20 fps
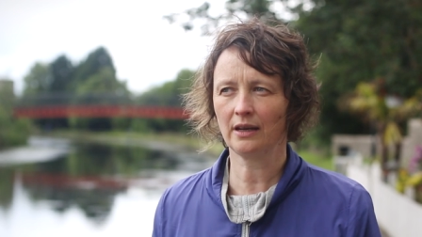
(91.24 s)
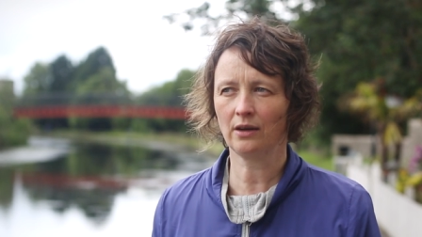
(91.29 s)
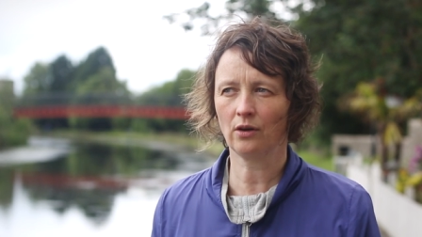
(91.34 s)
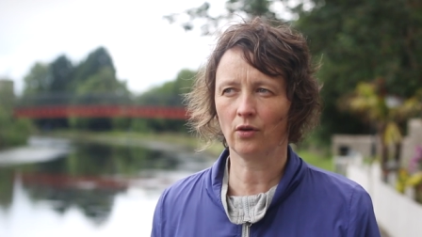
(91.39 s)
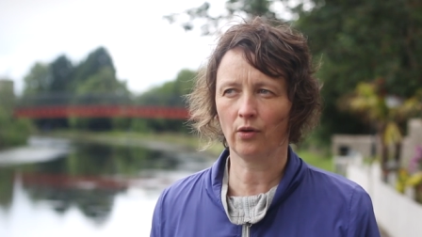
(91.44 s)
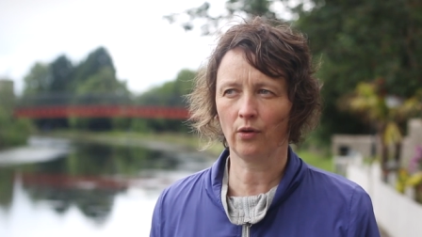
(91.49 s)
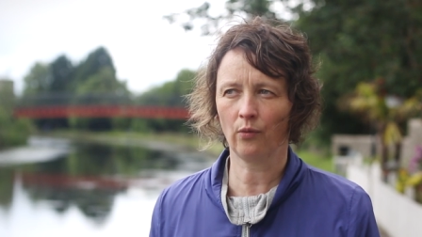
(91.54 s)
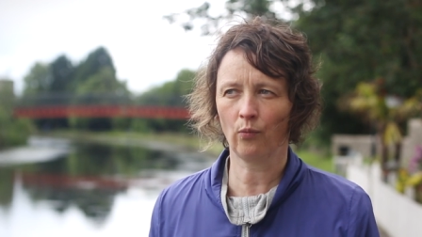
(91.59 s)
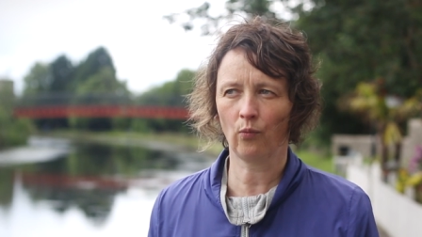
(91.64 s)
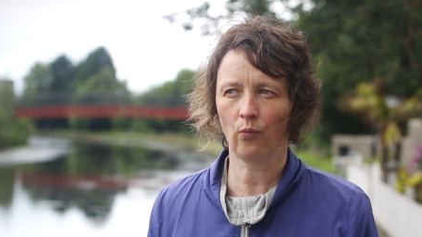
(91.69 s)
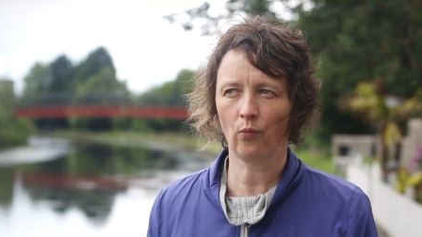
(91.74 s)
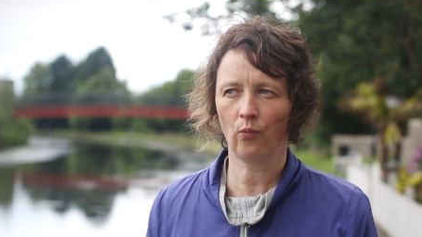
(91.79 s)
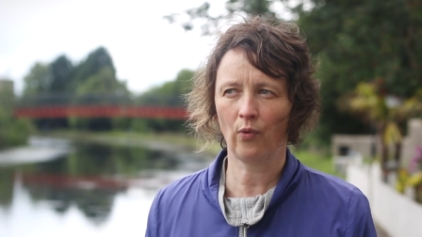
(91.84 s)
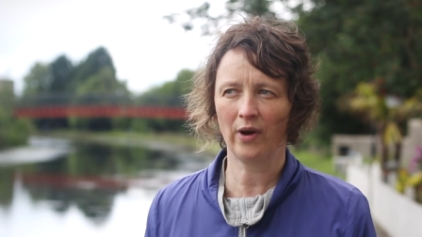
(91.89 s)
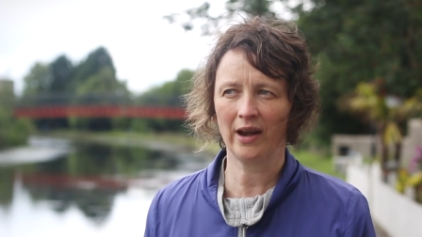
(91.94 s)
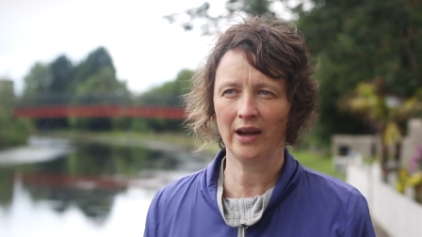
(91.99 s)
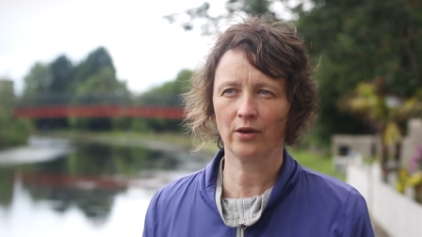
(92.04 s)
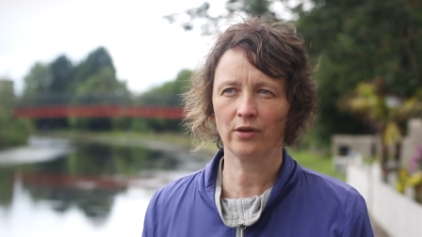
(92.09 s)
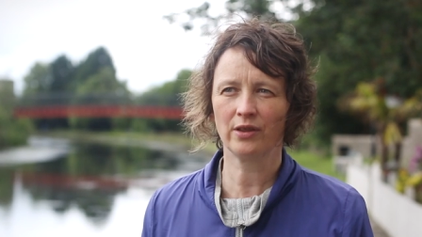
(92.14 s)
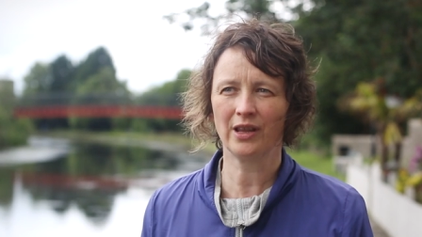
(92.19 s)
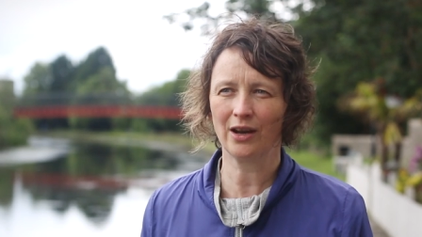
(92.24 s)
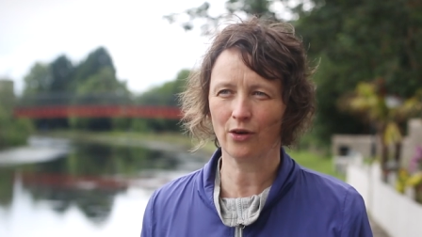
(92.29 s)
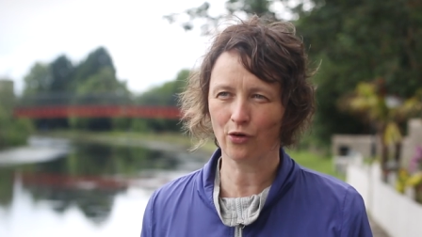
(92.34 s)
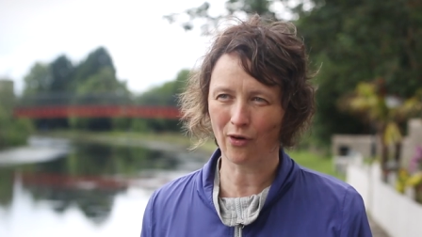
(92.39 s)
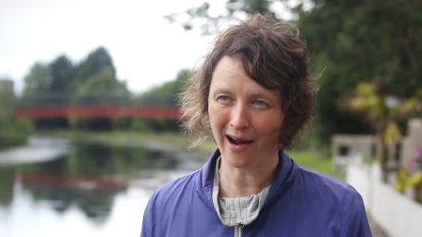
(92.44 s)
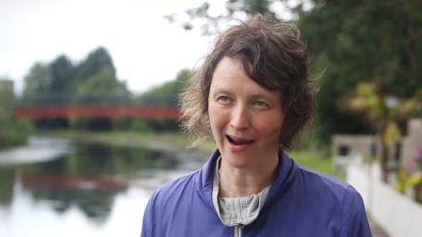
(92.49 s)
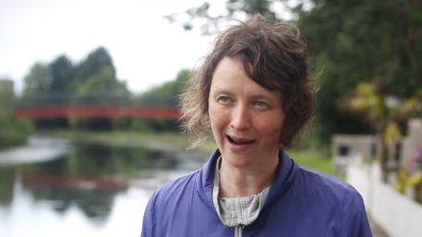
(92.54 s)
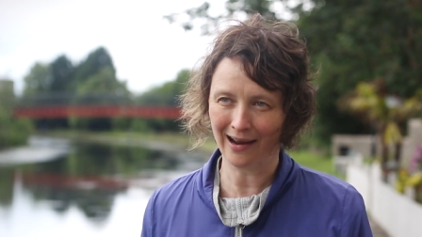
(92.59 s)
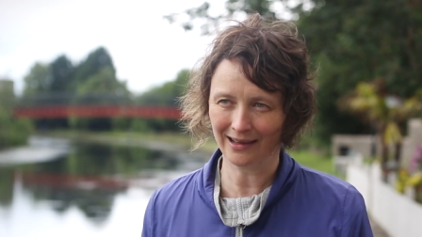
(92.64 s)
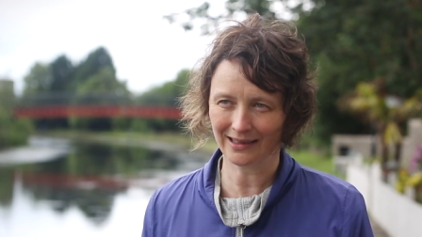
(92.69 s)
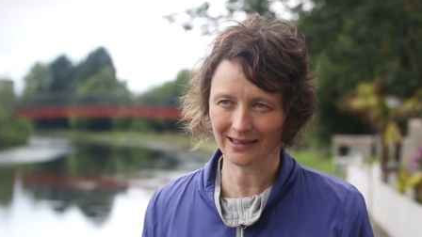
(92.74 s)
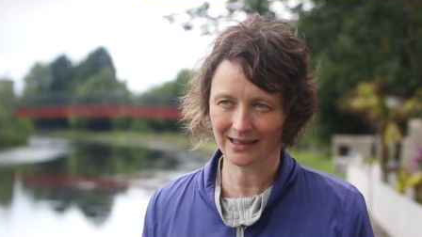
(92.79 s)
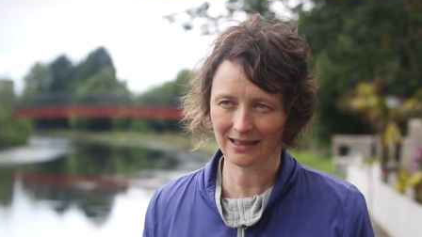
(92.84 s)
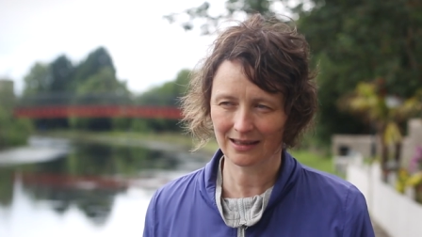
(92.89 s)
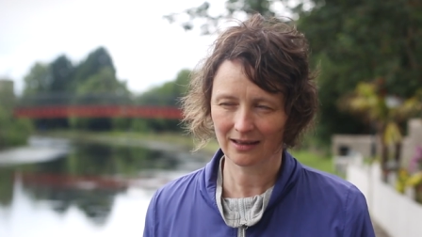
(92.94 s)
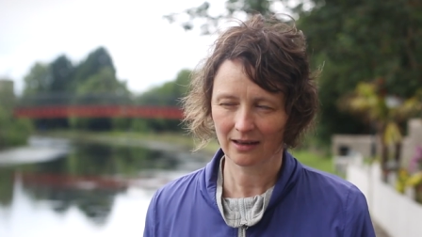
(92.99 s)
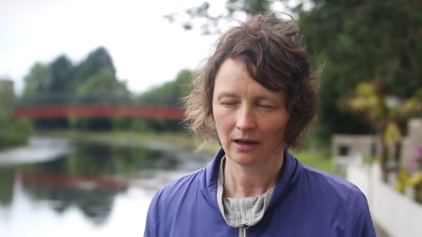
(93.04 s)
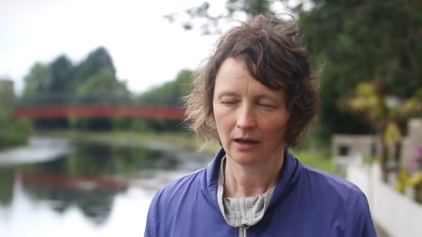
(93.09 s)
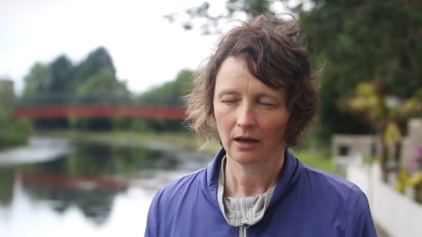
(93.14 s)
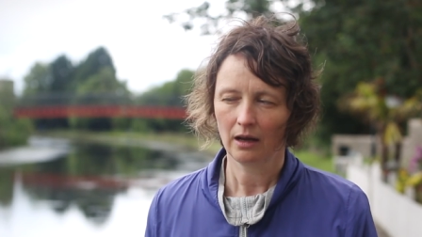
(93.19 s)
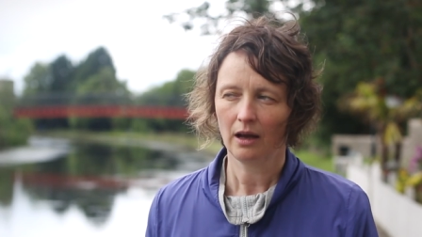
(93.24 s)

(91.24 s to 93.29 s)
in on where they're at